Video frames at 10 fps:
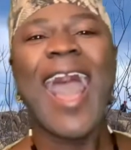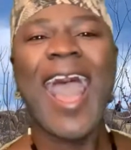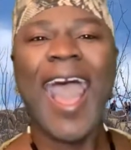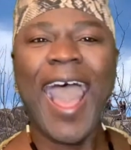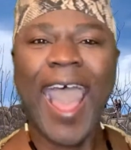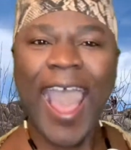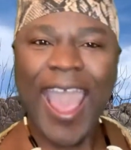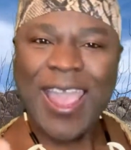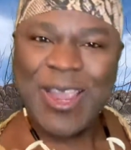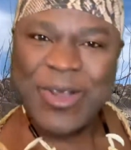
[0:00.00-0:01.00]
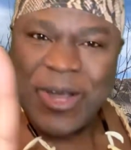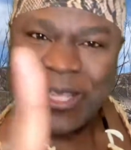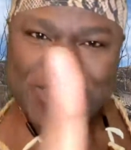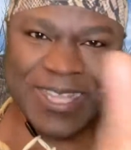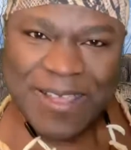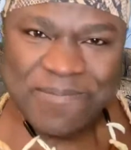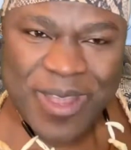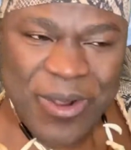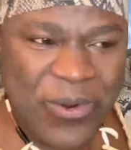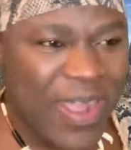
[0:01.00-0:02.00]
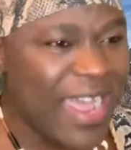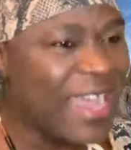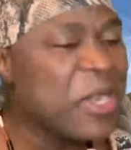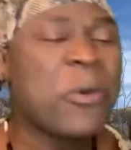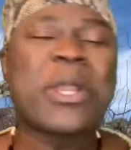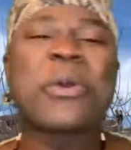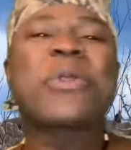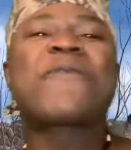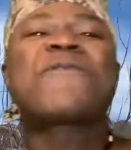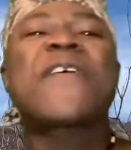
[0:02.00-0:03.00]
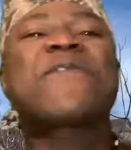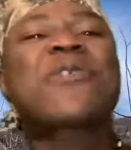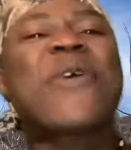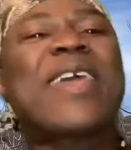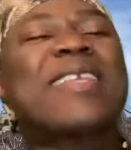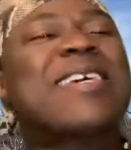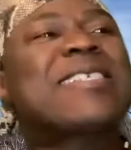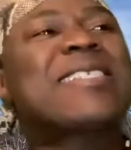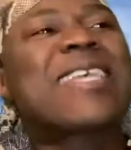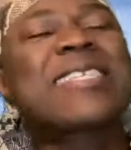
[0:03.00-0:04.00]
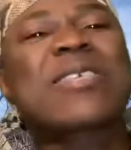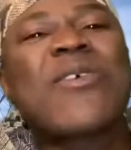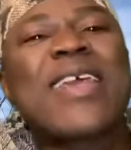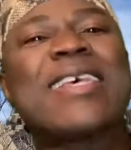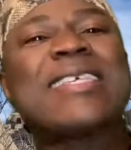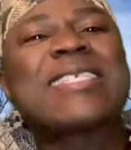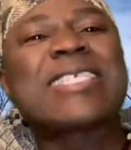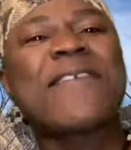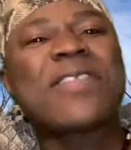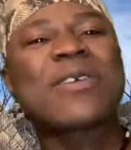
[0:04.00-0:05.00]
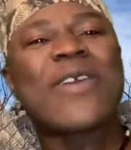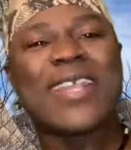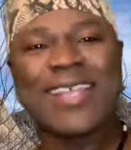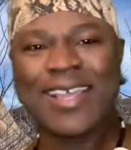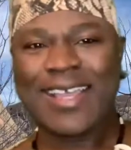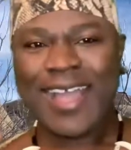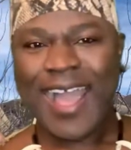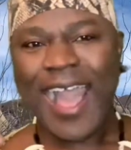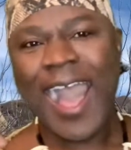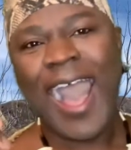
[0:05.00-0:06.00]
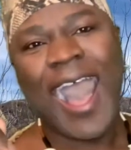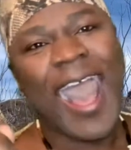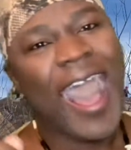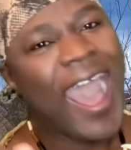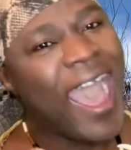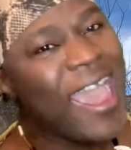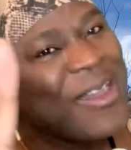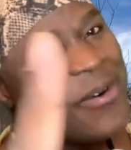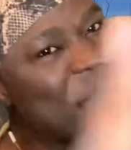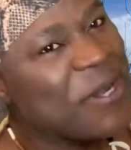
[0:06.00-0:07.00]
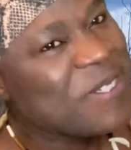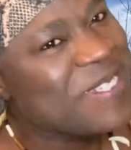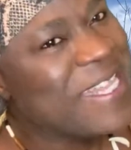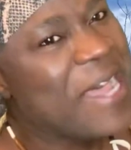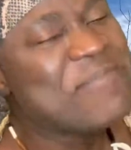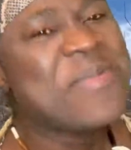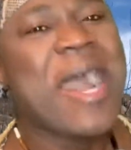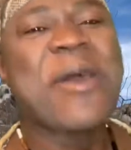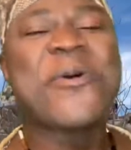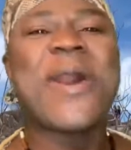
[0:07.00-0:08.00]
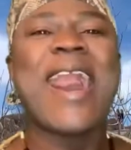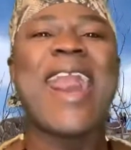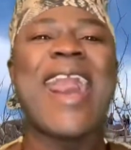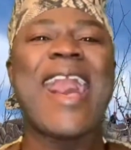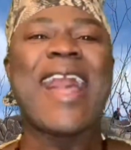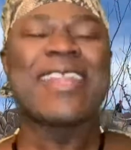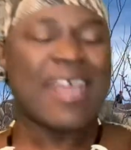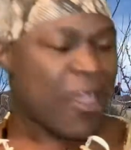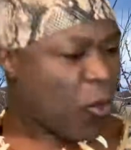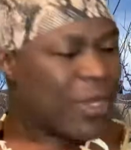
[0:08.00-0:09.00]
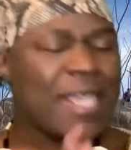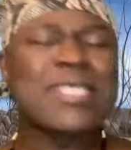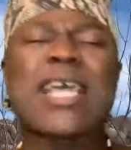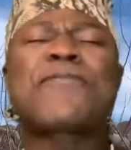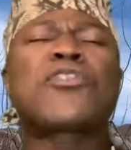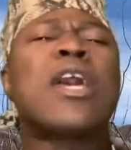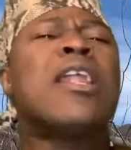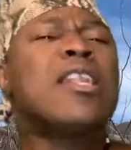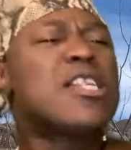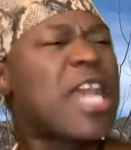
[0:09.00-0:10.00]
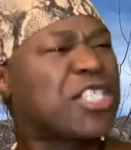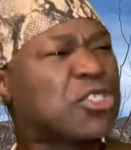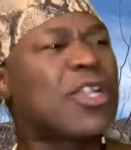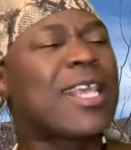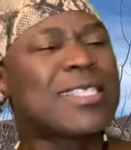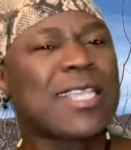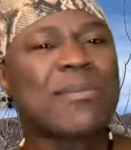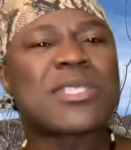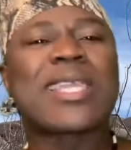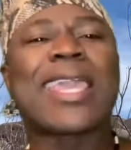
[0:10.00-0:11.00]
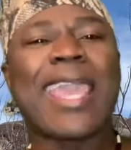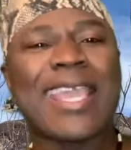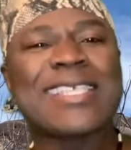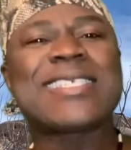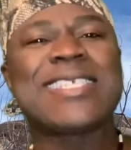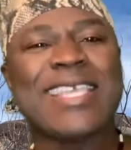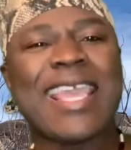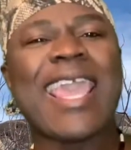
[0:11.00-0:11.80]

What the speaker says: I was number one. When I went to fifth grade, sixth grade, seventh grade, I was number one. When I sat for the national exams, KCPE,